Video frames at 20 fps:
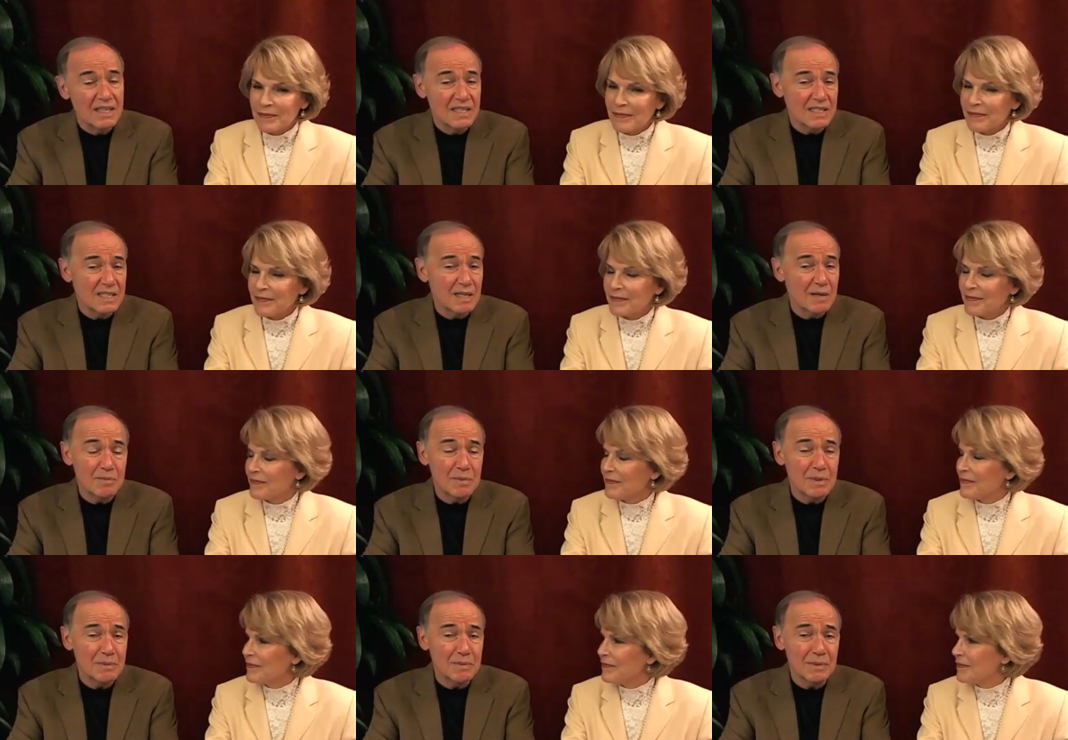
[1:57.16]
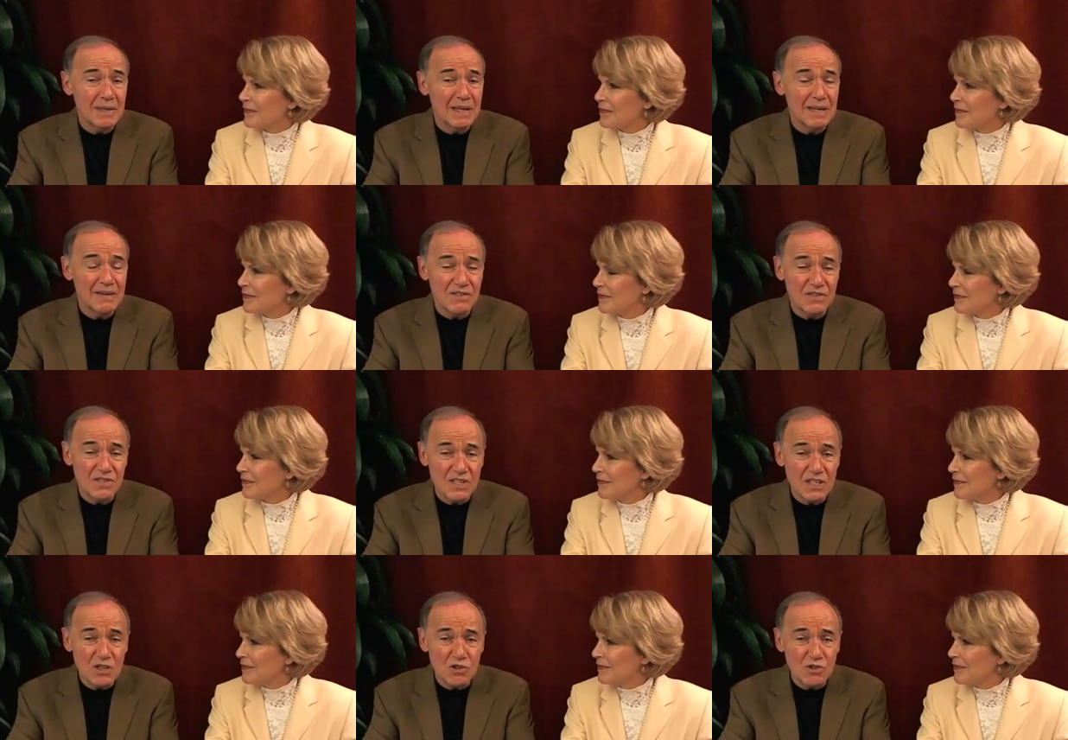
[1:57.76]
Speaker 1: Some people have
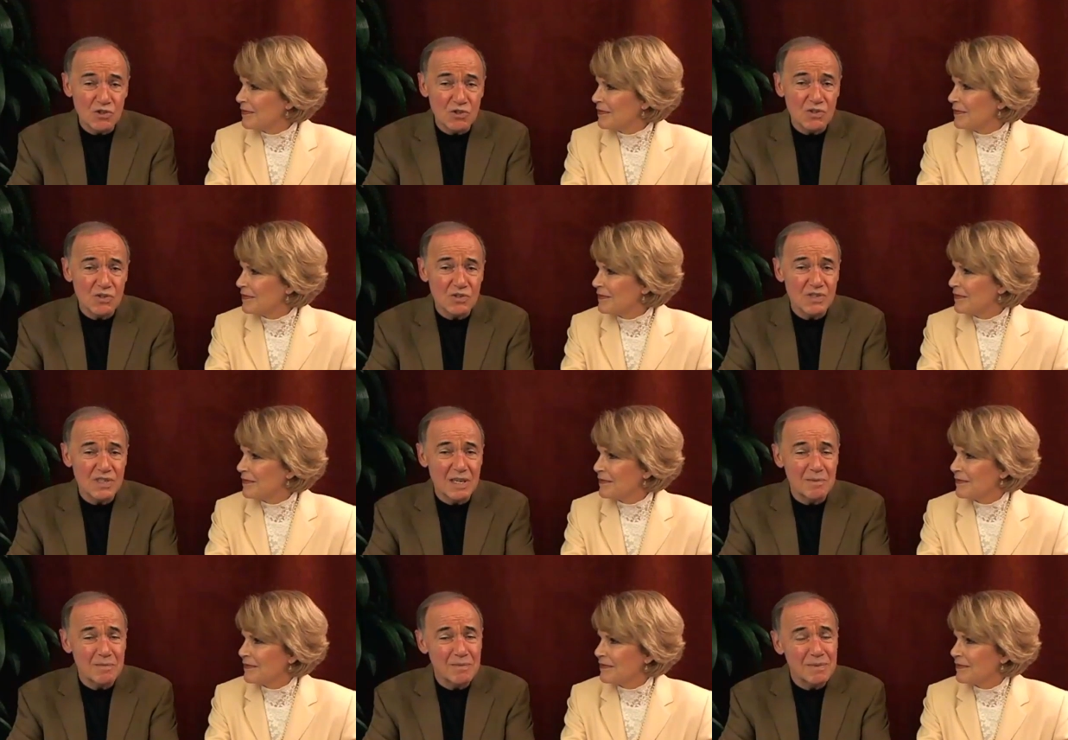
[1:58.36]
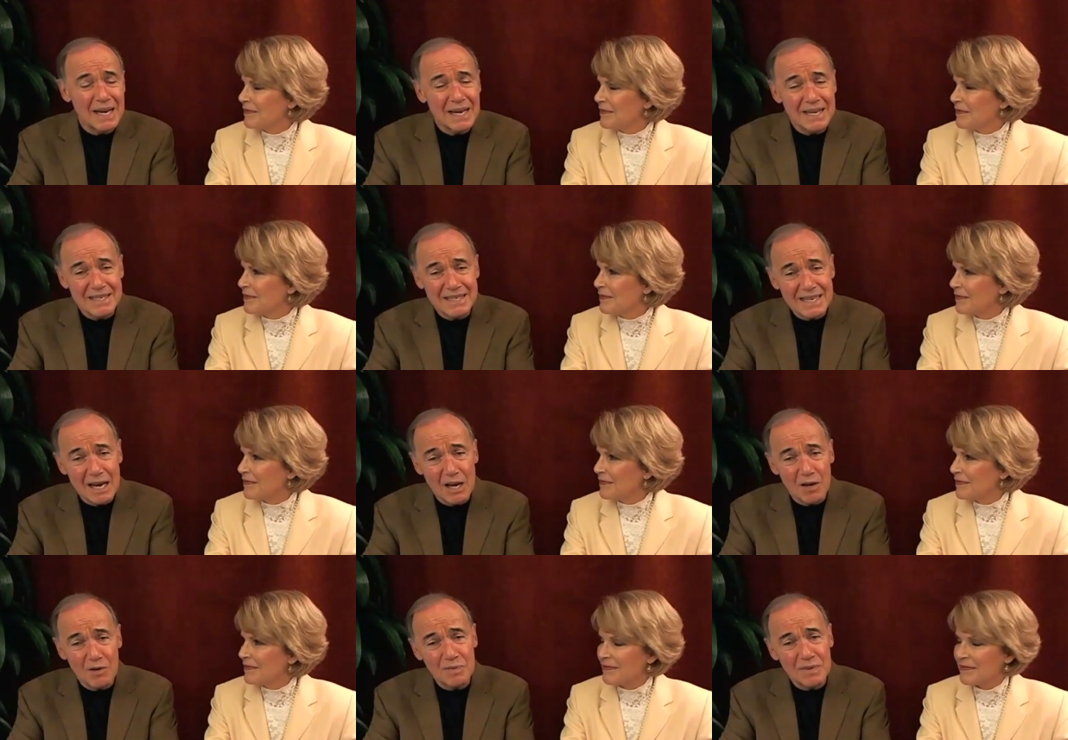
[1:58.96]
seizures. They
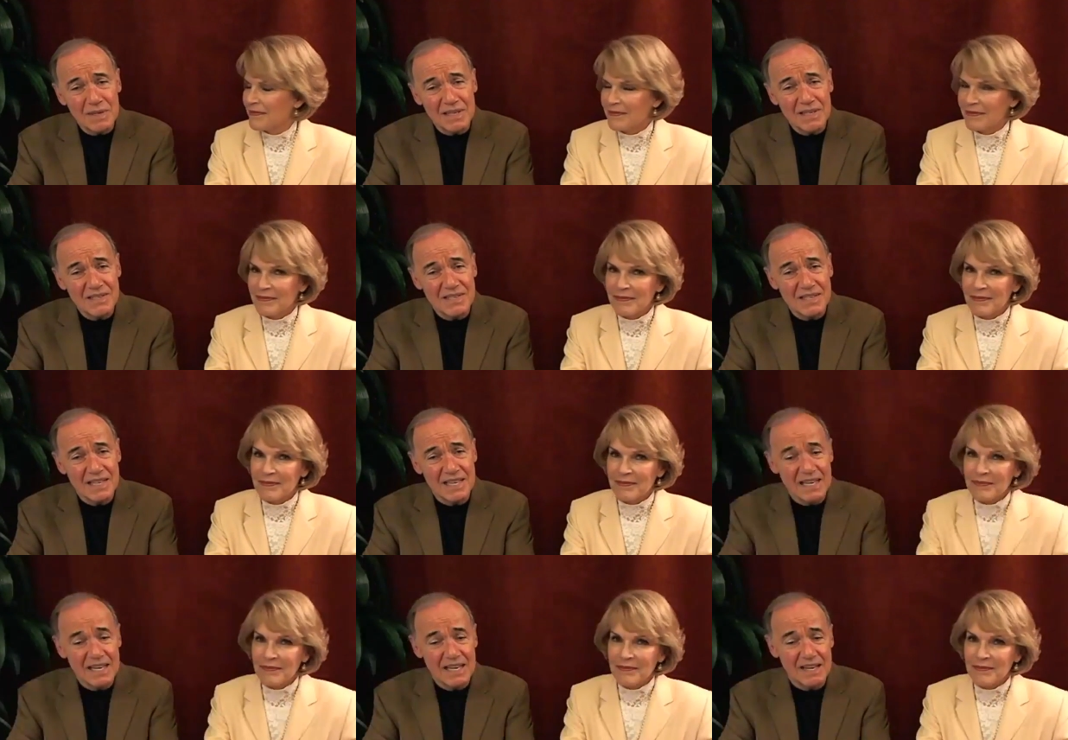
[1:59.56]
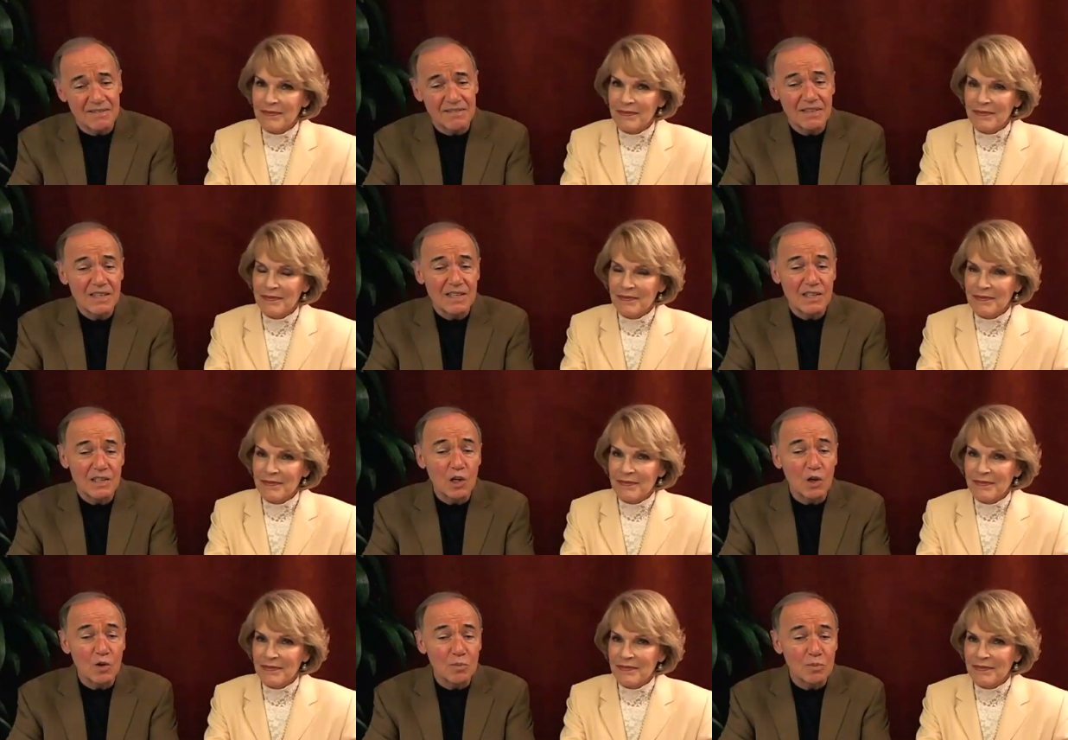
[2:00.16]
pass out because they have
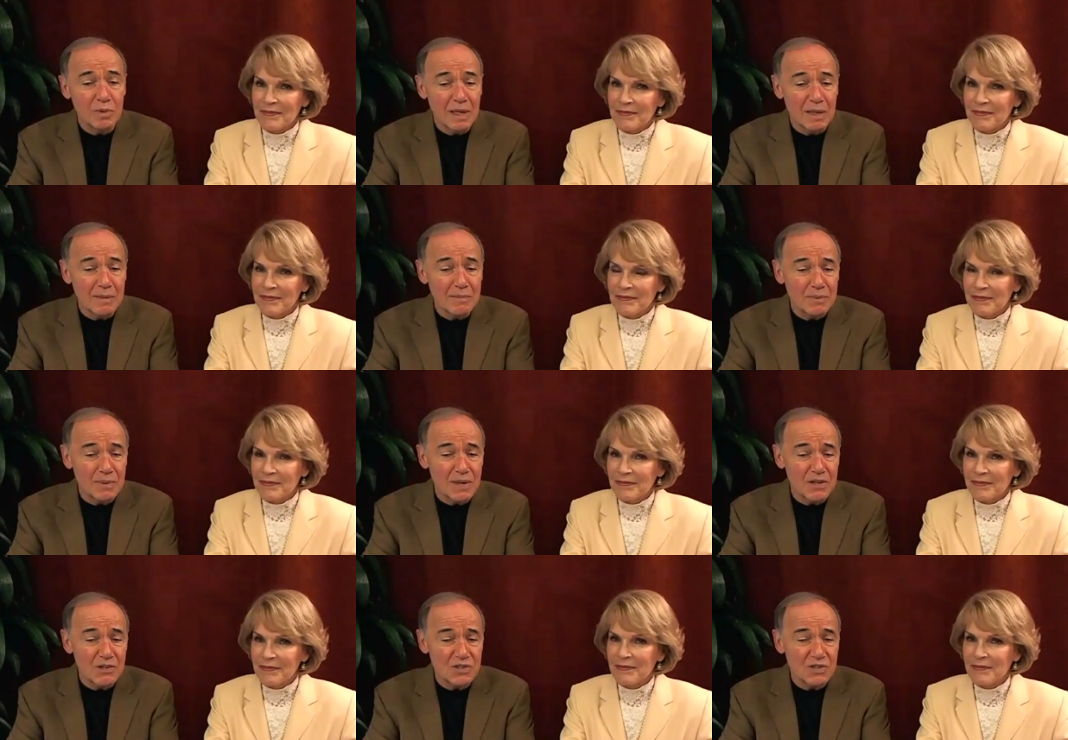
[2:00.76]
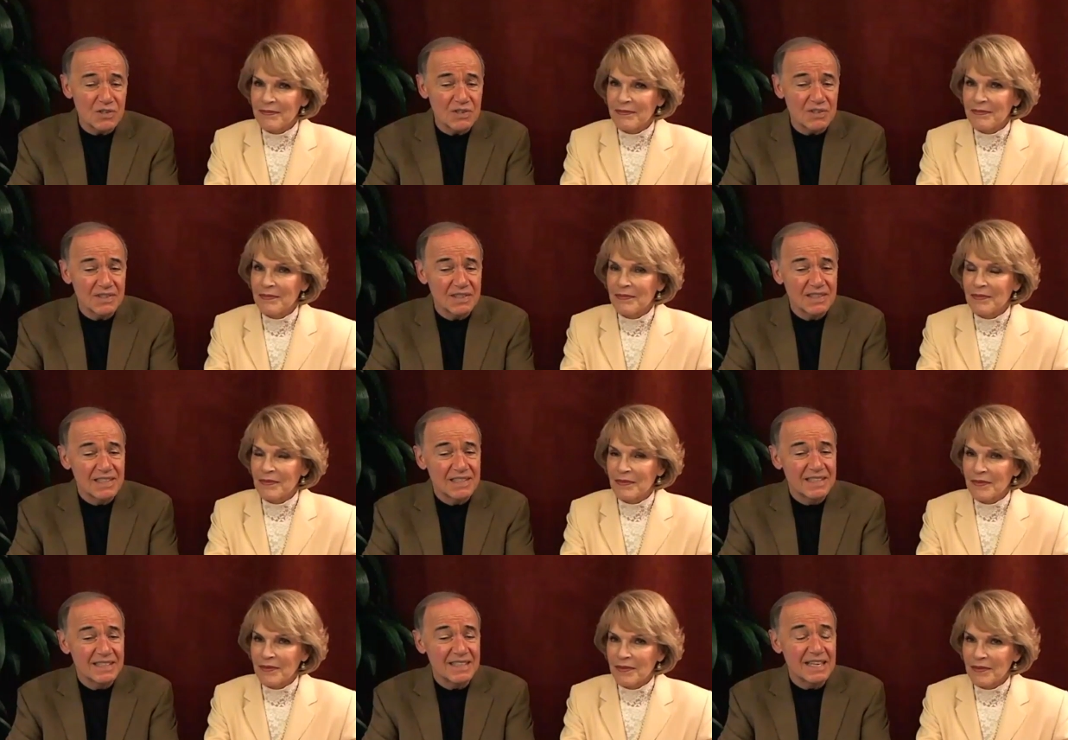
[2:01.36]
low blood pressure
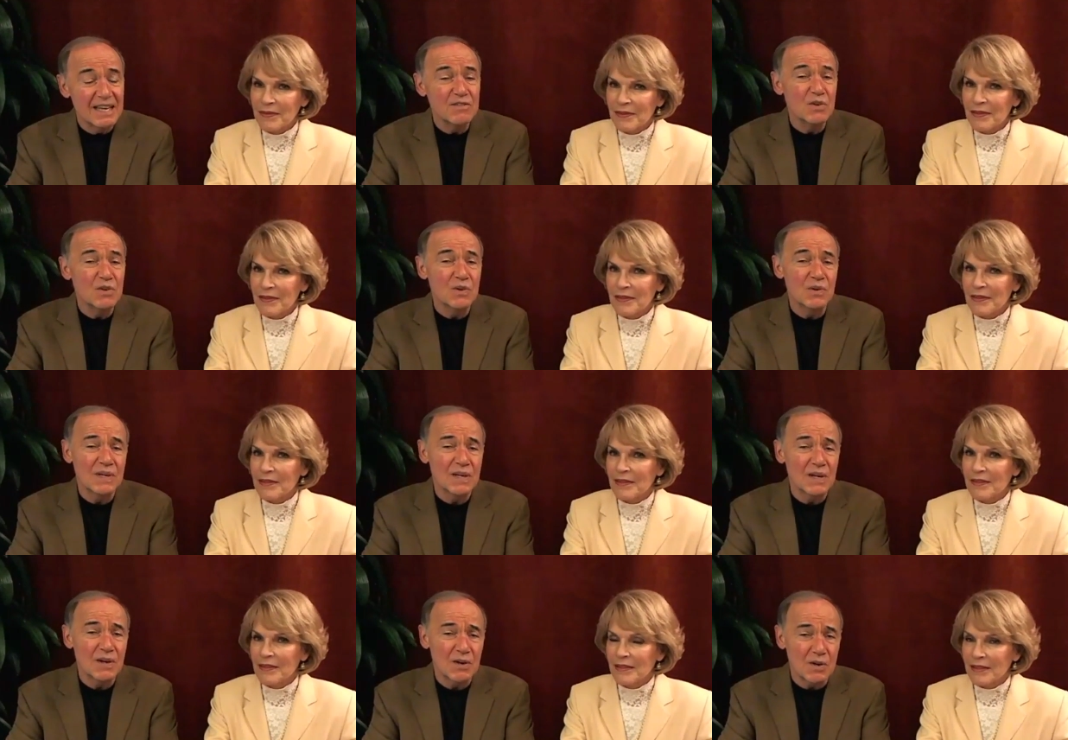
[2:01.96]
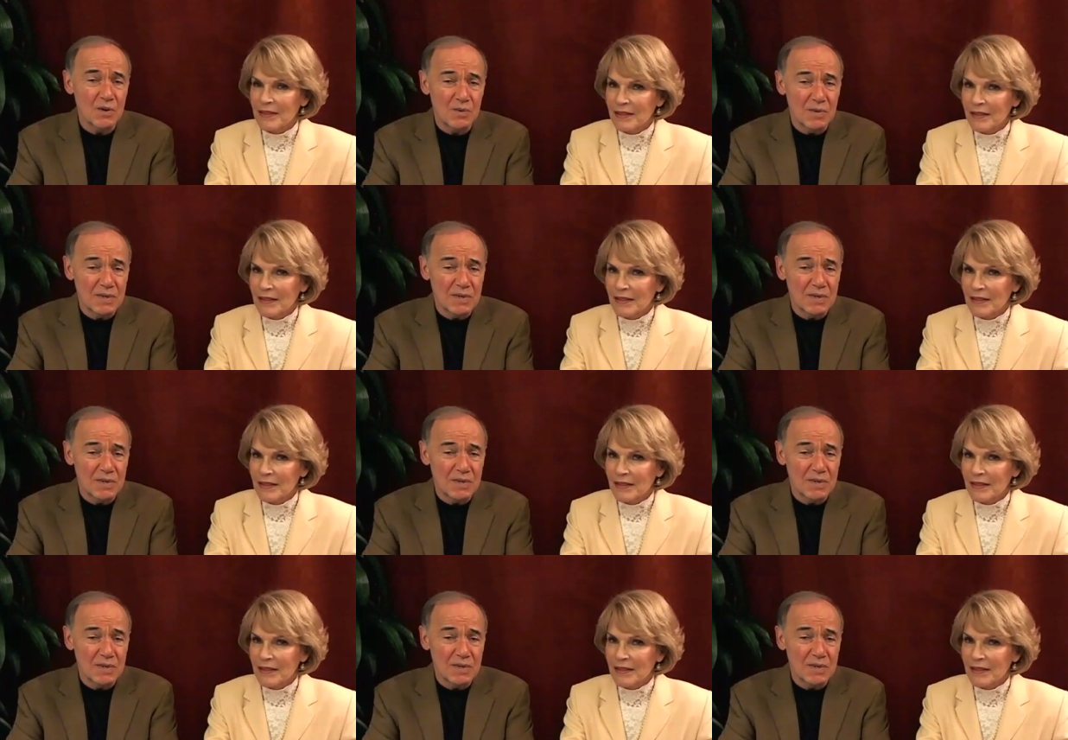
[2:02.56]
they have urinary